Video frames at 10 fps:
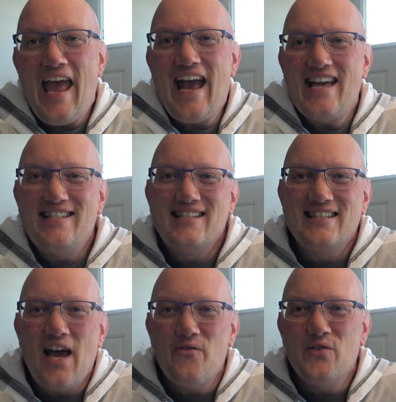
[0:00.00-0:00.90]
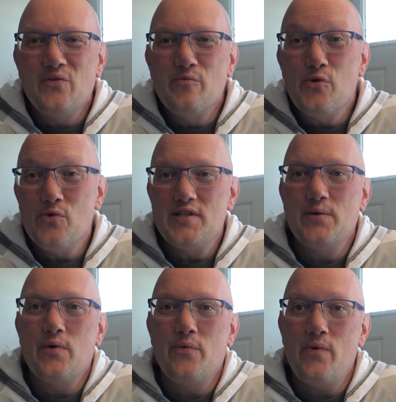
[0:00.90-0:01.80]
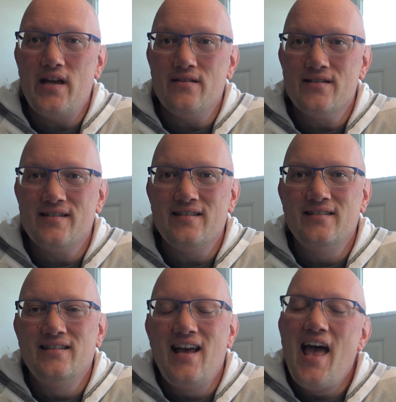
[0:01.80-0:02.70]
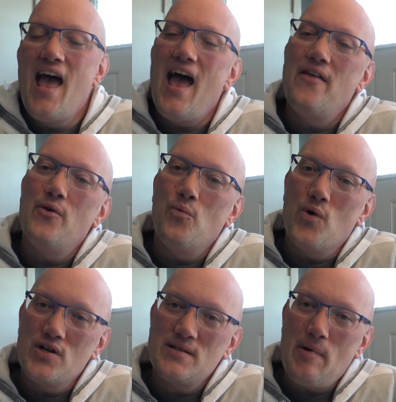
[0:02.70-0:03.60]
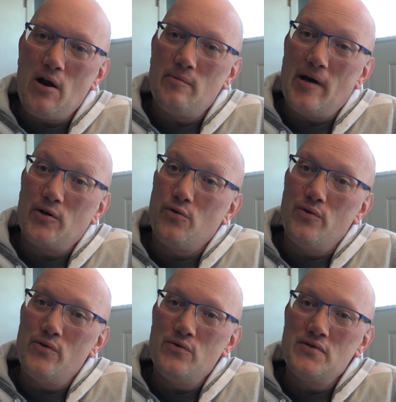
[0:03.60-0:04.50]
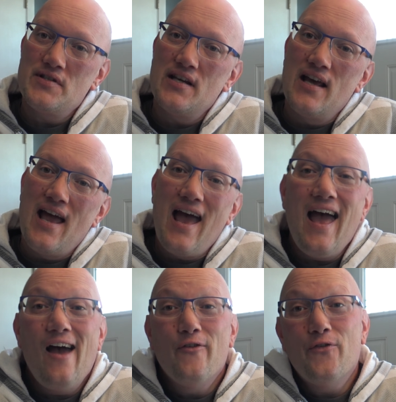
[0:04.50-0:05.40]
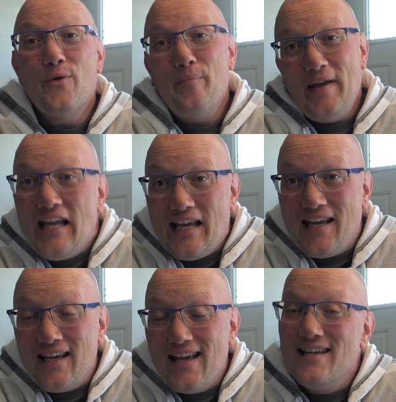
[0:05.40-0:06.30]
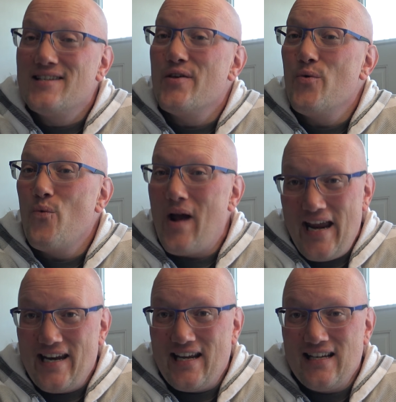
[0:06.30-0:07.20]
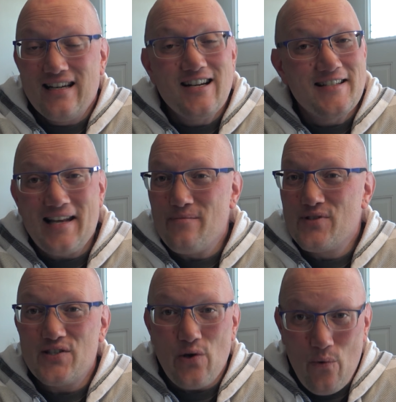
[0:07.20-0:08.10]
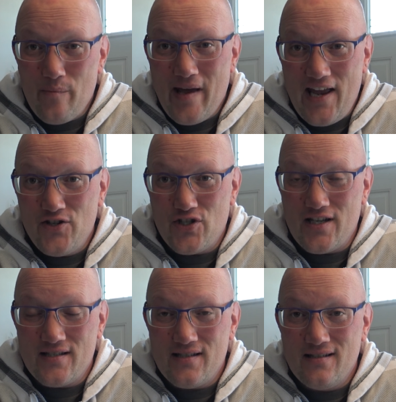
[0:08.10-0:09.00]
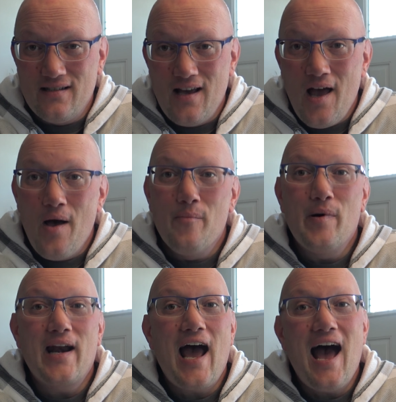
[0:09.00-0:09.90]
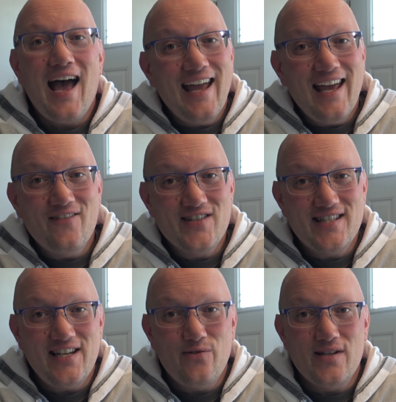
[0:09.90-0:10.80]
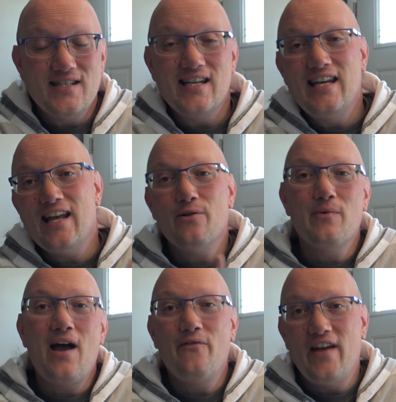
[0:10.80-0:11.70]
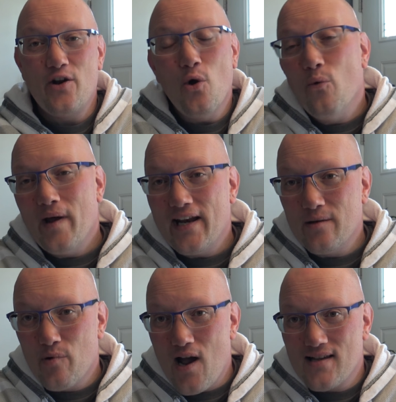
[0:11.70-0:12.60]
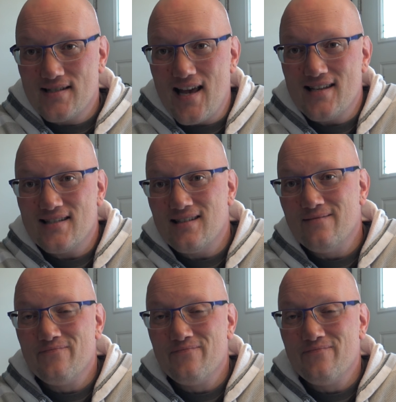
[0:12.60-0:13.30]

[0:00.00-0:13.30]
Hey guys, it's Kevin from Cruising with Wheels. And the worst part about a cruise, for me, is the waiting, because I'm so impatient. But I have a secret to get around that whole waiting process